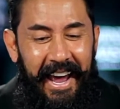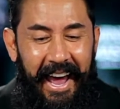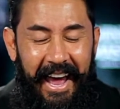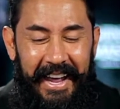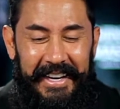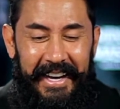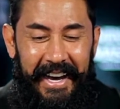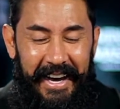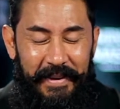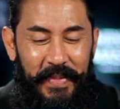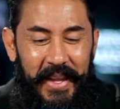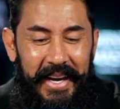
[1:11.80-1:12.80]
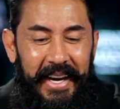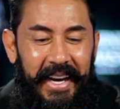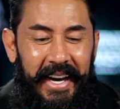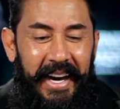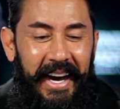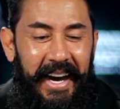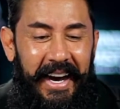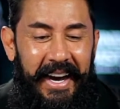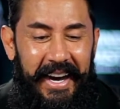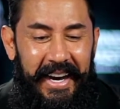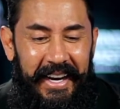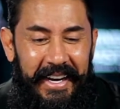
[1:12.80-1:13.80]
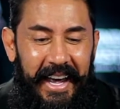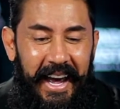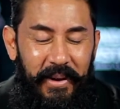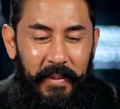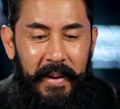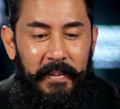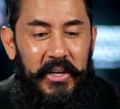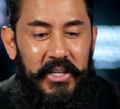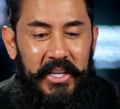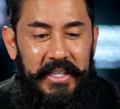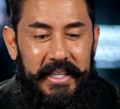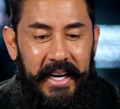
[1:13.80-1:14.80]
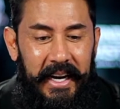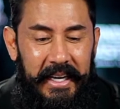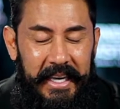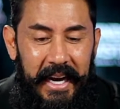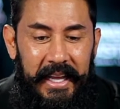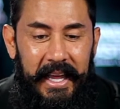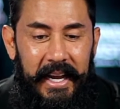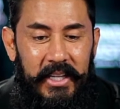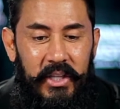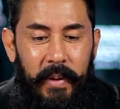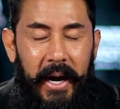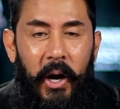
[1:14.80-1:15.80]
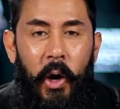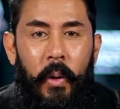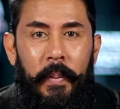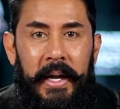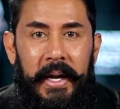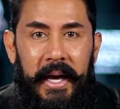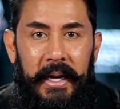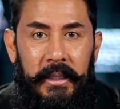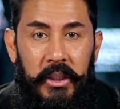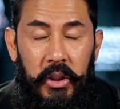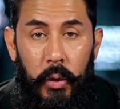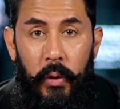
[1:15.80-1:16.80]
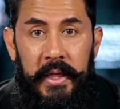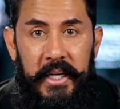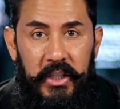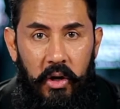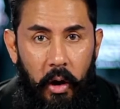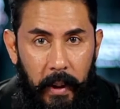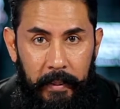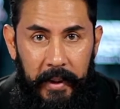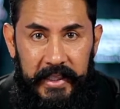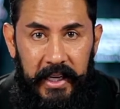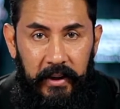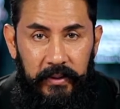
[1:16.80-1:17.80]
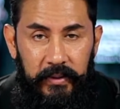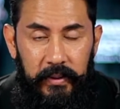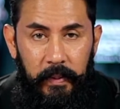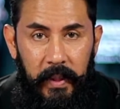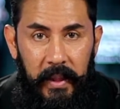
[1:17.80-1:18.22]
and. Um, uh, I remember just uh, getting that into my home and, and doing this all by myself.